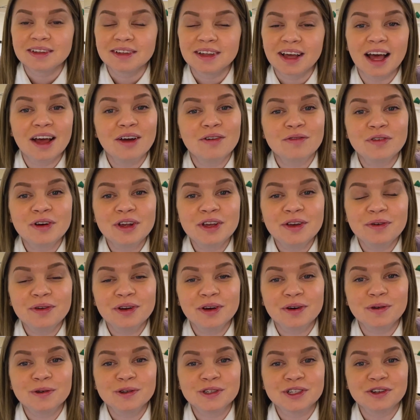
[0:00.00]
Every unit
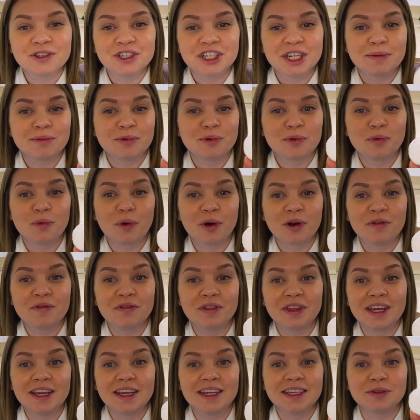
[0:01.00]
also ships with one of
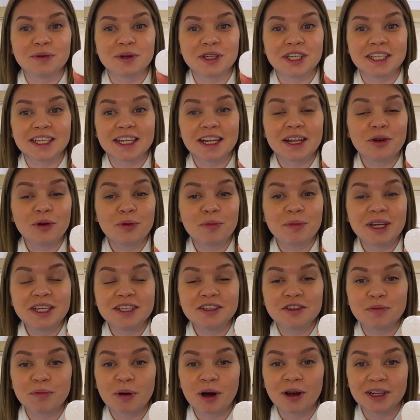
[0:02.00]
these, which is a little piece
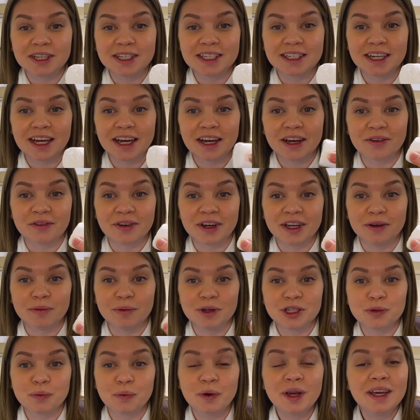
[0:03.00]
of polystyrene,
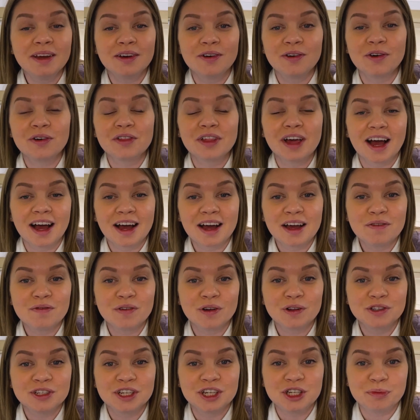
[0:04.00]
which we call the high
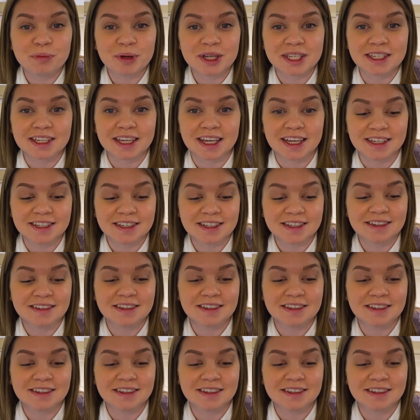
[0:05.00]
voltage biscuit.